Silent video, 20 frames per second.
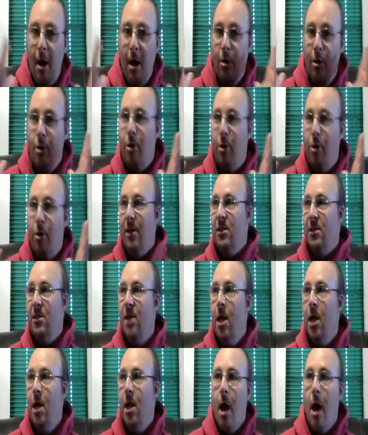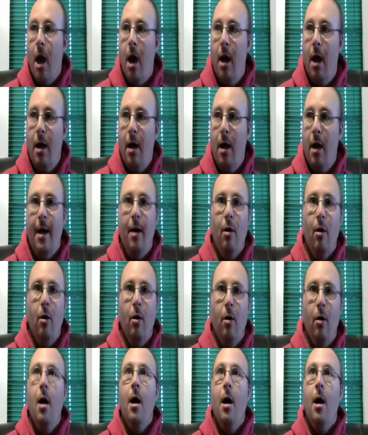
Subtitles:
other things. Another